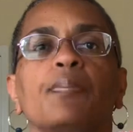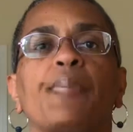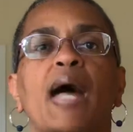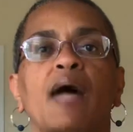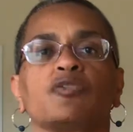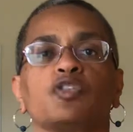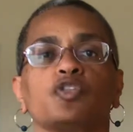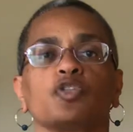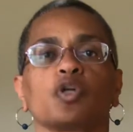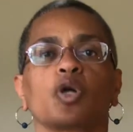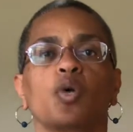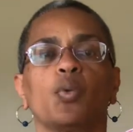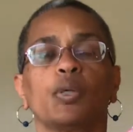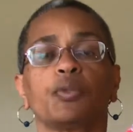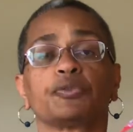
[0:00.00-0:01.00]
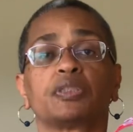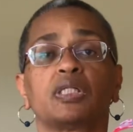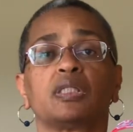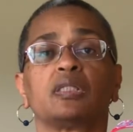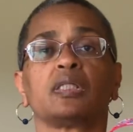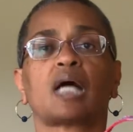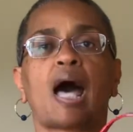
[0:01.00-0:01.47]
The pouches are
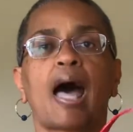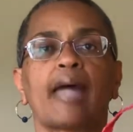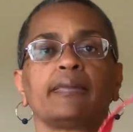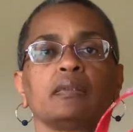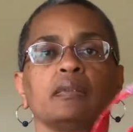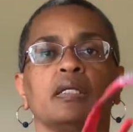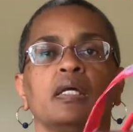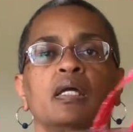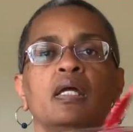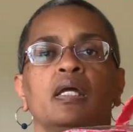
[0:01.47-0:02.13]
quilted cotton.